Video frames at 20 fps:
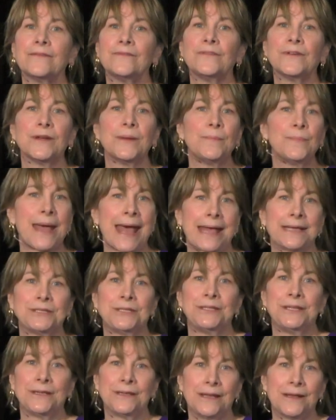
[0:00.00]
very
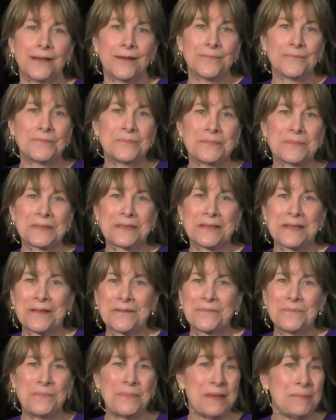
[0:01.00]
passionate um,
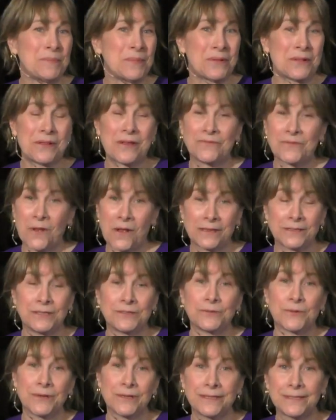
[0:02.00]
uh, people of all
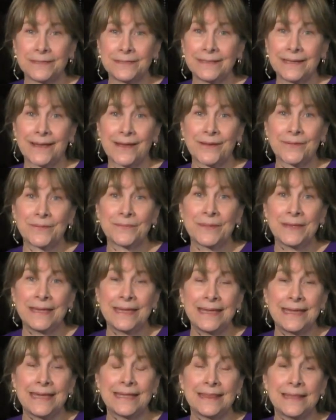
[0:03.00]
sorts uh,
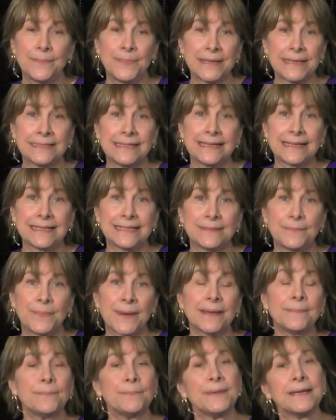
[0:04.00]
in the business.
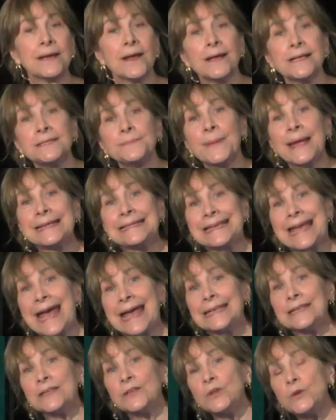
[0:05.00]
But because my
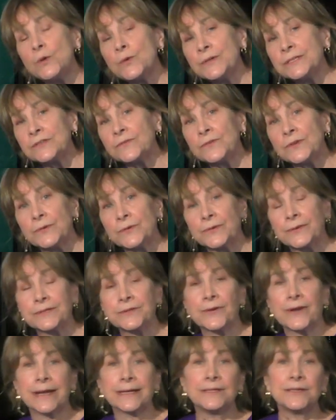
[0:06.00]
dad knew his funeral
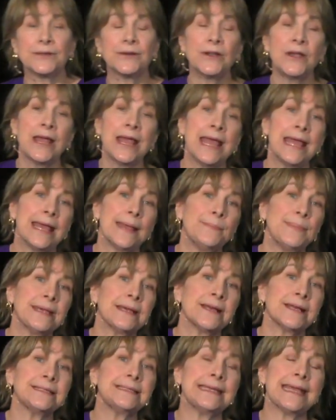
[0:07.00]
director and
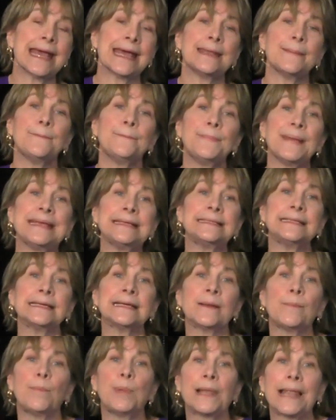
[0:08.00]
because he had a
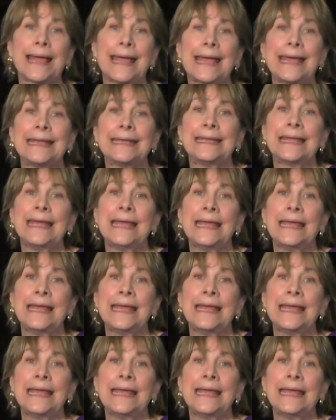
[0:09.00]
basic plan